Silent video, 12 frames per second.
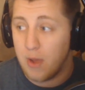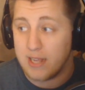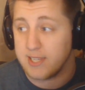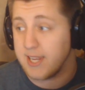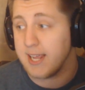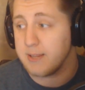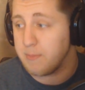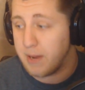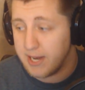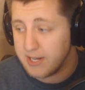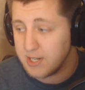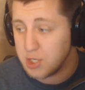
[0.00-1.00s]
who hasn't yet
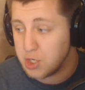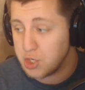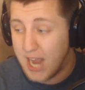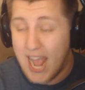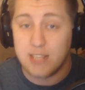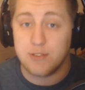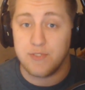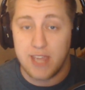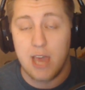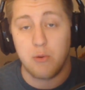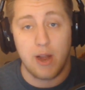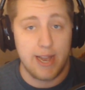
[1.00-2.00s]
made his decision as of
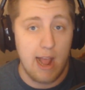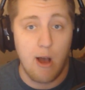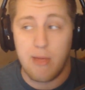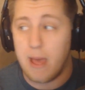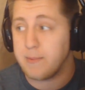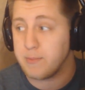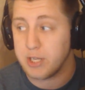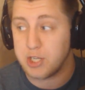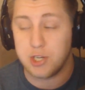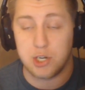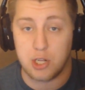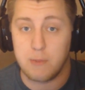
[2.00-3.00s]
yet right now, and that
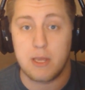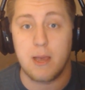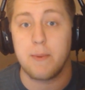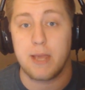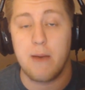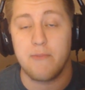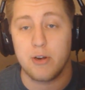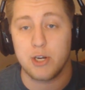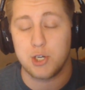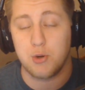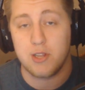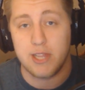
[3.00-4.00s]
decision could be coming up very
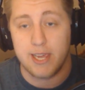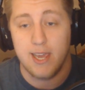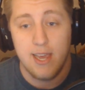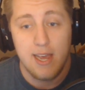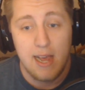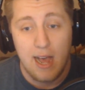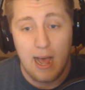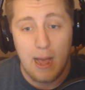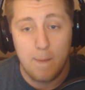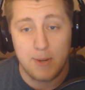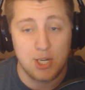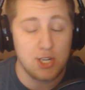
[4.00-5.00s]
shortly.
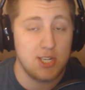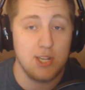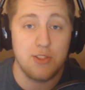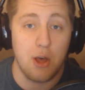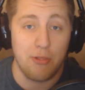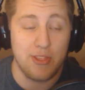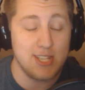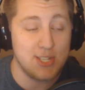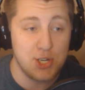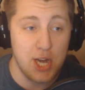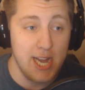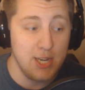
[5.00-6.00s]
But just still, though,
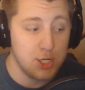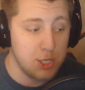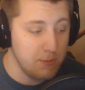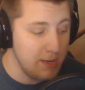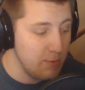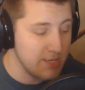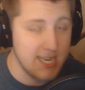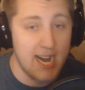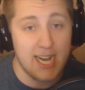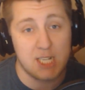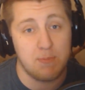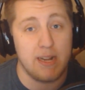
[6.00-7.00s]
this change to me was
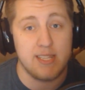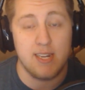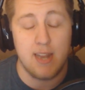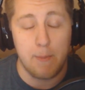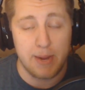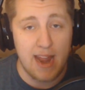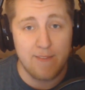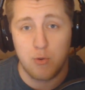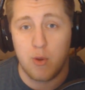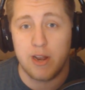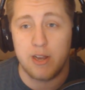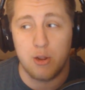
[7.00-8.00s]
not expected. I mean,
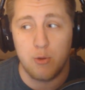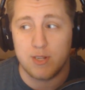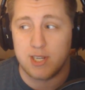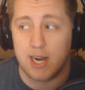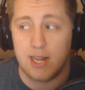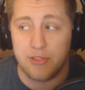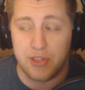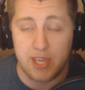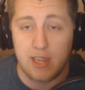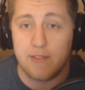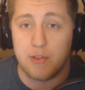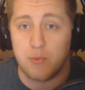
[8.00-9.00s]
everyone who was kind of
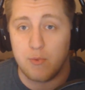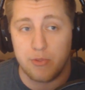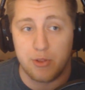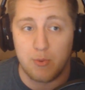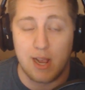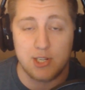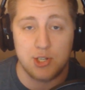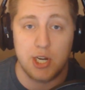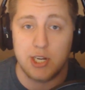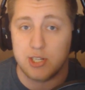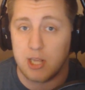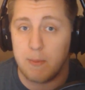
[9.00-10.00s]
thinking of the roster
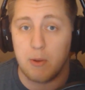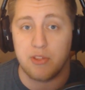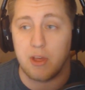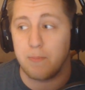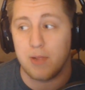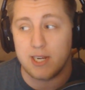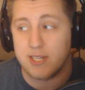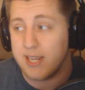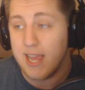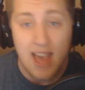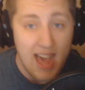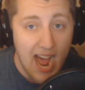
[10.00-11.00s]
changes coming with
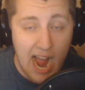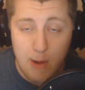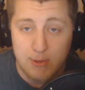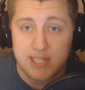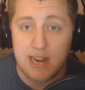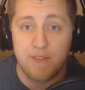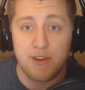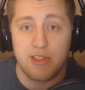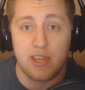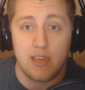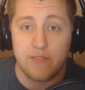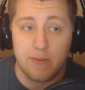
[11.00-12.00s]
Complexity, I was definitely
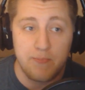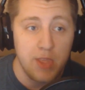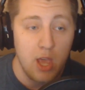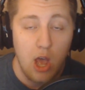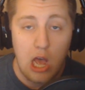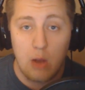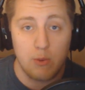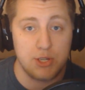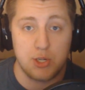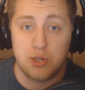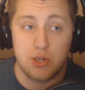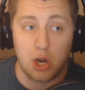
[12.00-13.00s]
thinking of them, was
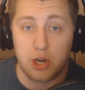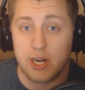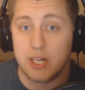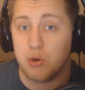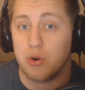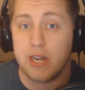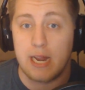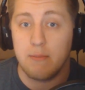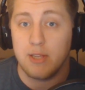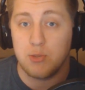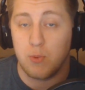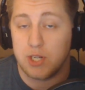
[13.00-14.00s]
targeting toward
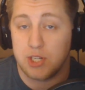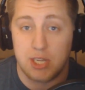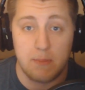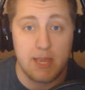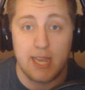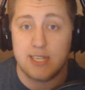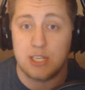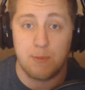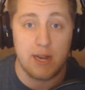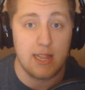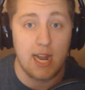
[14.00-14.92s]
Nameless, which in some cases made a